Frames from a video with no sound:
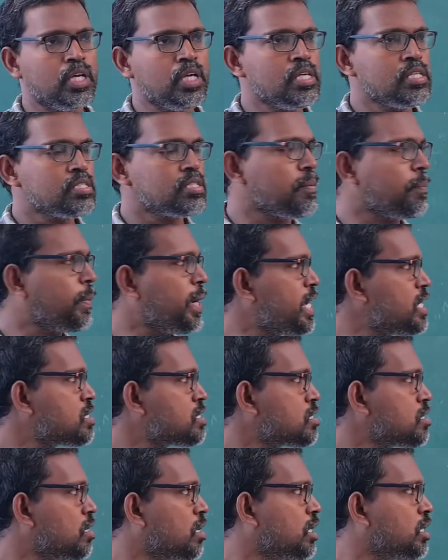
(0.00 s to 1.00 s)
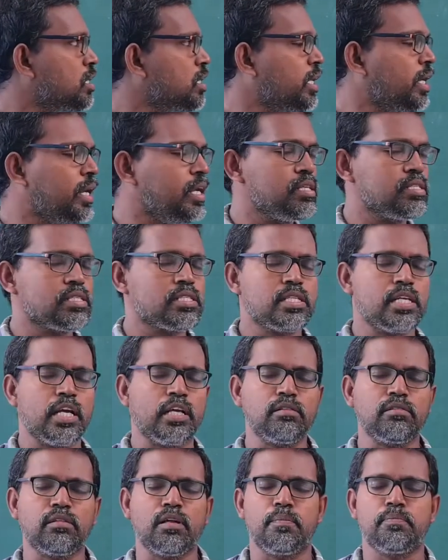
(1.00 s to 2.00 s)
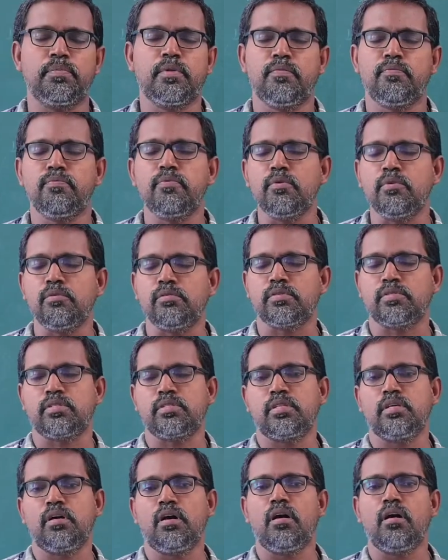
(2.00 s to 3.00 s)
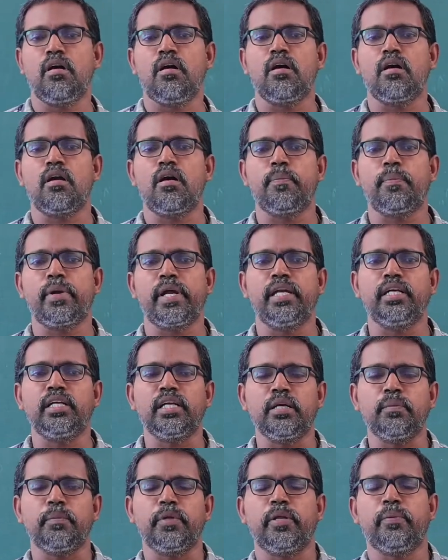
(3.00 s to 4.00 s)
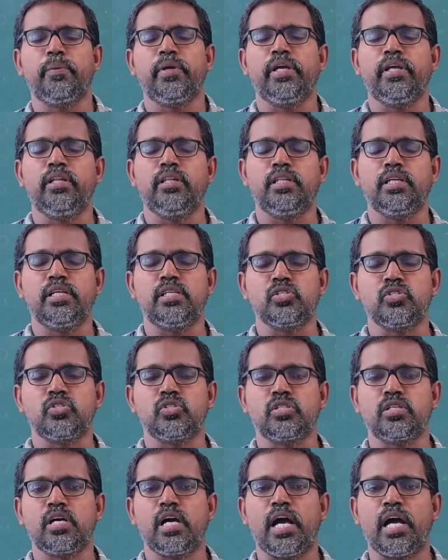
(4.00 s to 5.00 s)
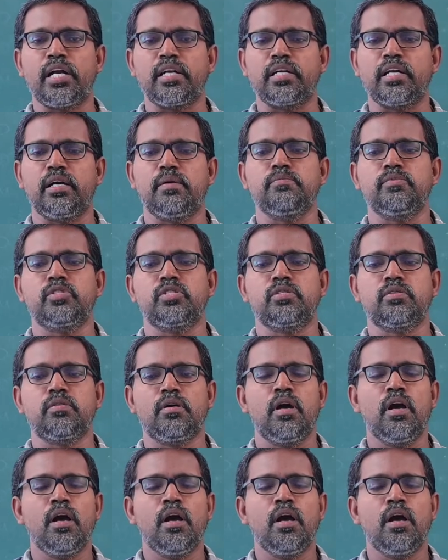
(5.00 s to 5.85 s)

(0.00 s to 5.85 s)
So, based on the strength of the force or operating between these atoms